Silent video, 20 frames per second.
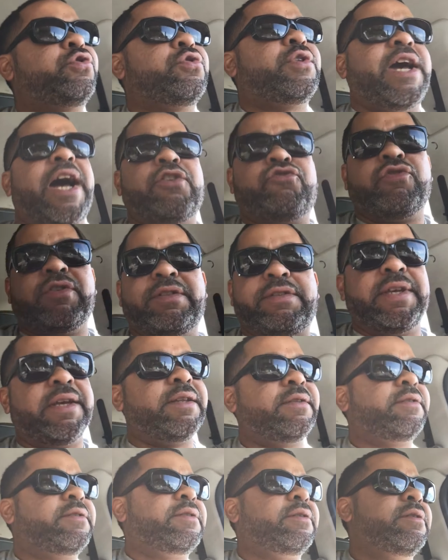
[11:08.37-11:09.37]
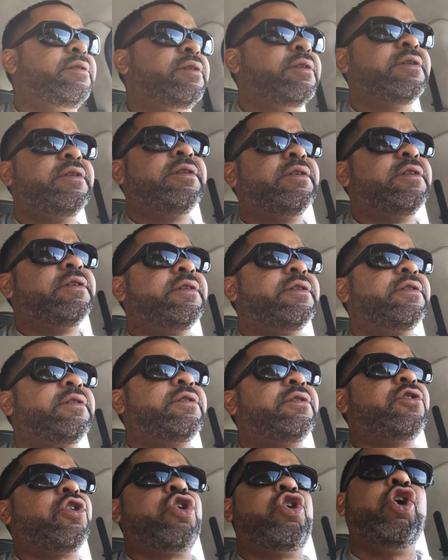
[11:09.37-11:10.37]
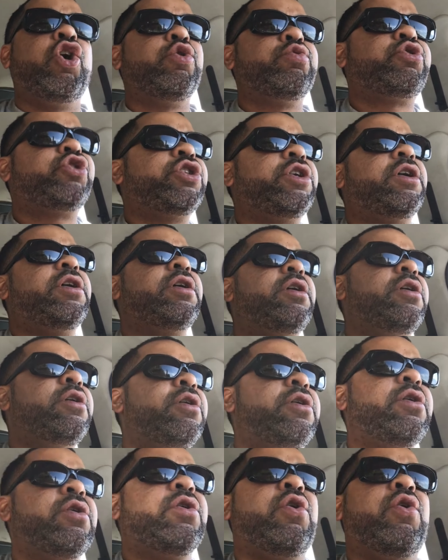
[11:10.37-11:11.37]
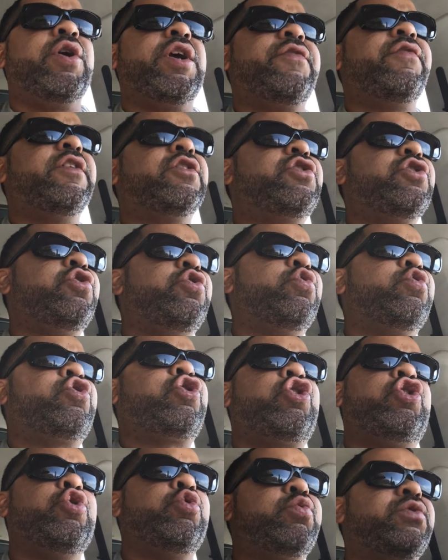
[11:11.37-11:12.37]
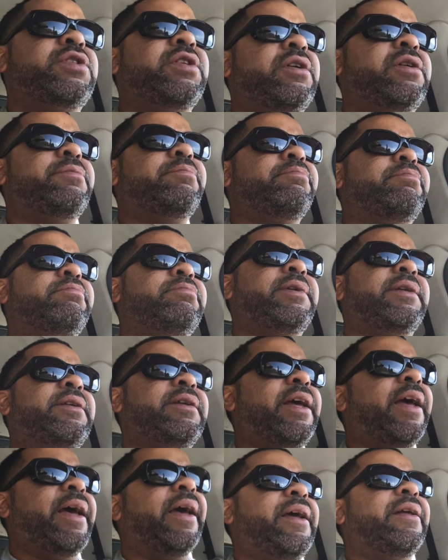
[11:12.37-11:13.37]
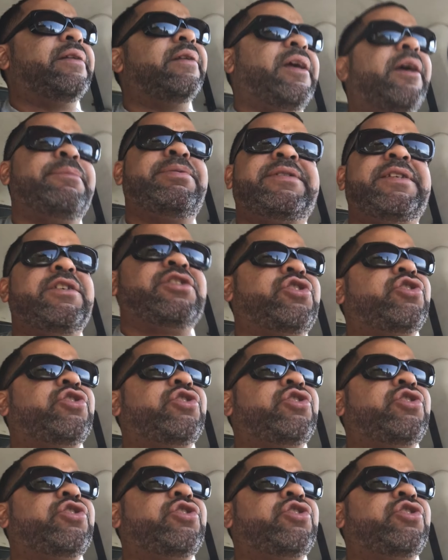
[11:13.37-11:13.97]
contradict the culture, or even to use Q-Tip and MC